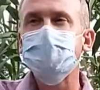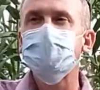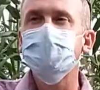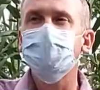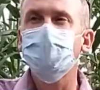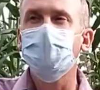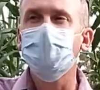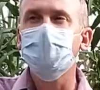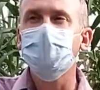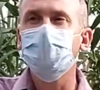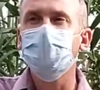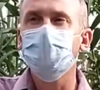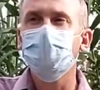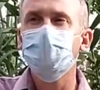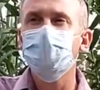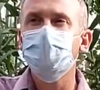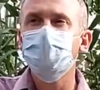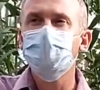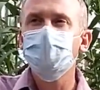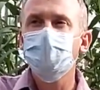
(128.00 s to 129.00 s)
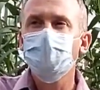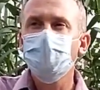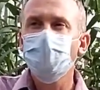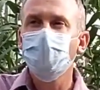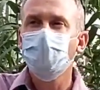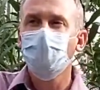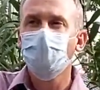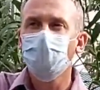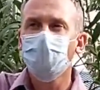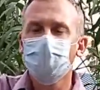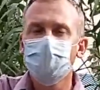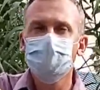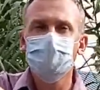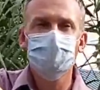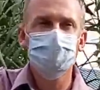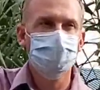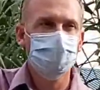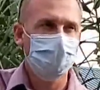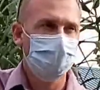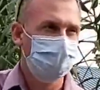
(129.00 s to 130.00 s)
sprinkler or as
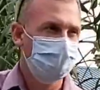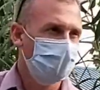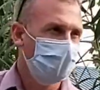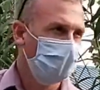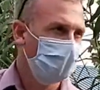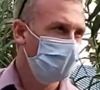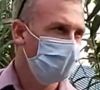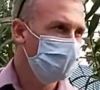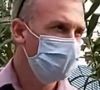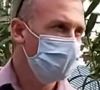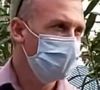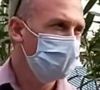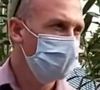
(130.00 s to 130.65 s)
drip hose?